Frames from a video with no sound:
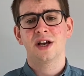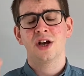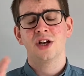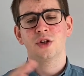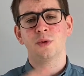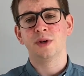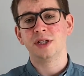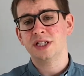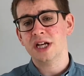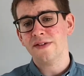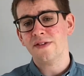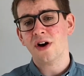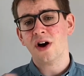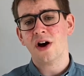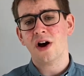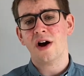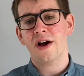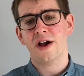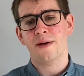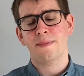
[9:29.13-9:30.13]
to whichever
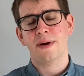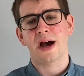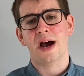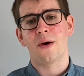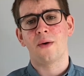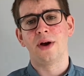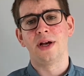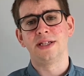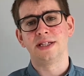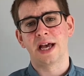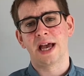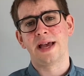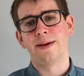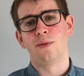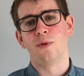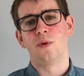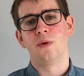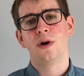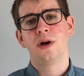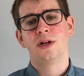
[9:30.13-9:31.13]
higher power is
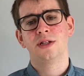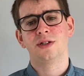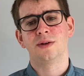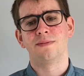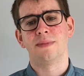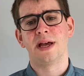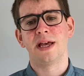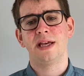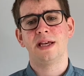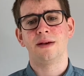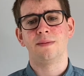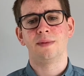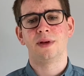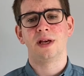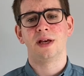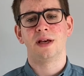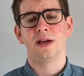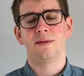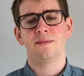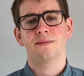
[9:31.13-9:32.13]
able to make him
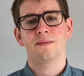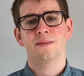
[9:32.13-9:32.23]
king.